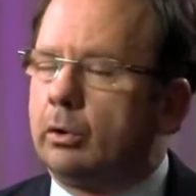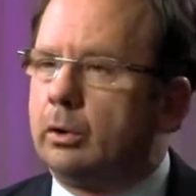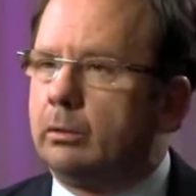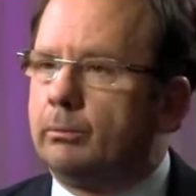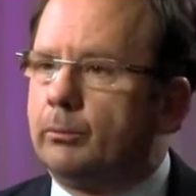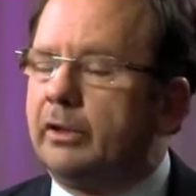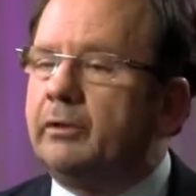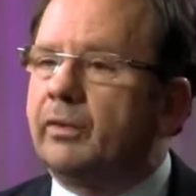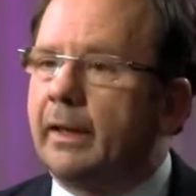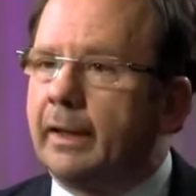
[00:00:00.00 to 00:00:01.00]

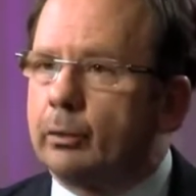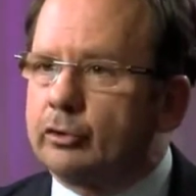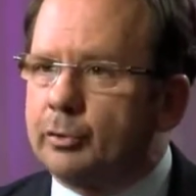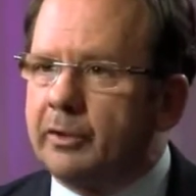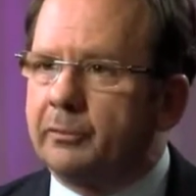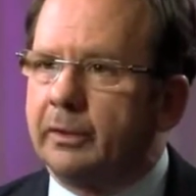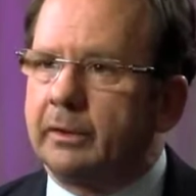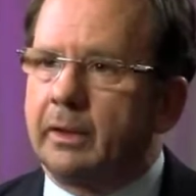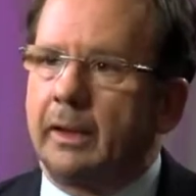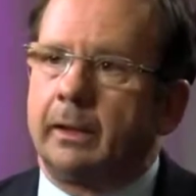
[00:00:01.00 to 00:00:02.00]
modify our
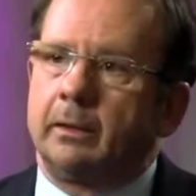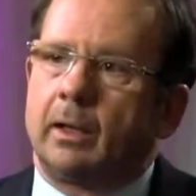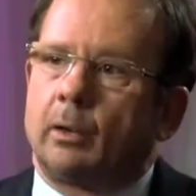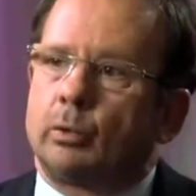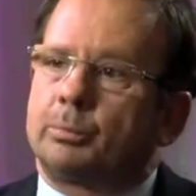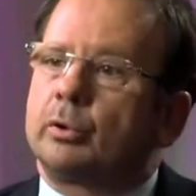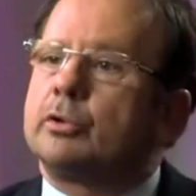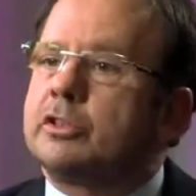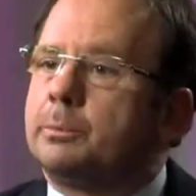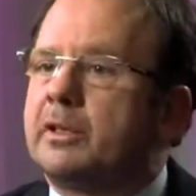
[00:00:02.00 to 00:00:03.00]
treatment and our
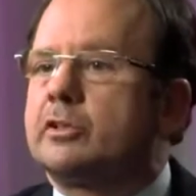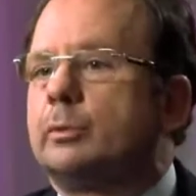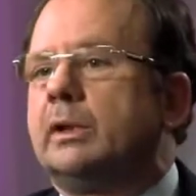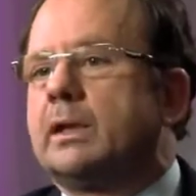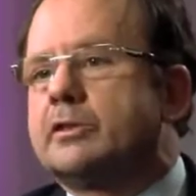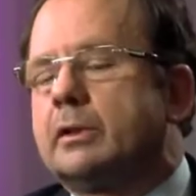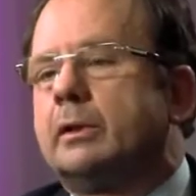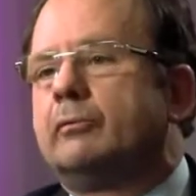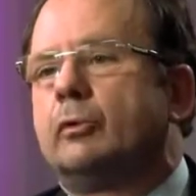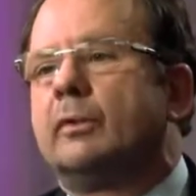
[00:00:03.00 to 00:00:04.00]
approach in patients with large cell
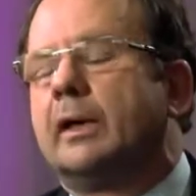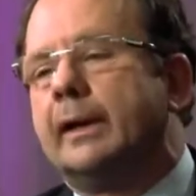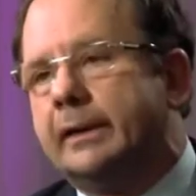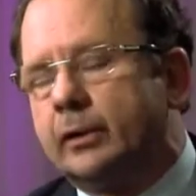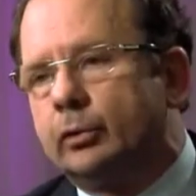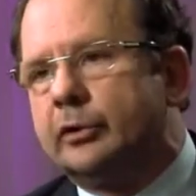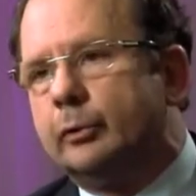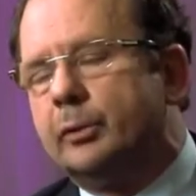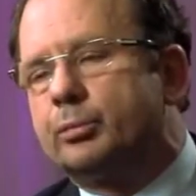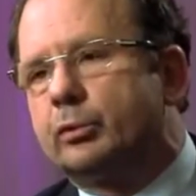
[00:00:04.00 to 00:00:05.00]
lymphoma and
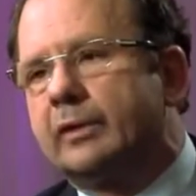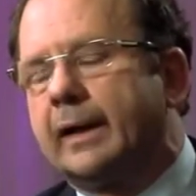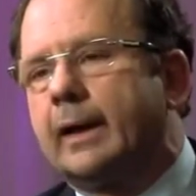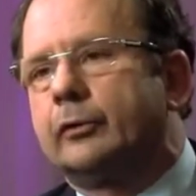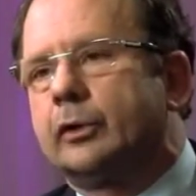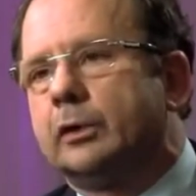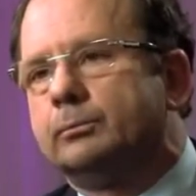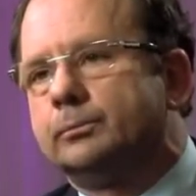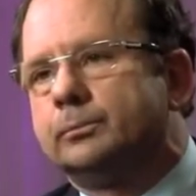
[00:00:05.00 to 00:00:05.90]
continue to improve their outcome.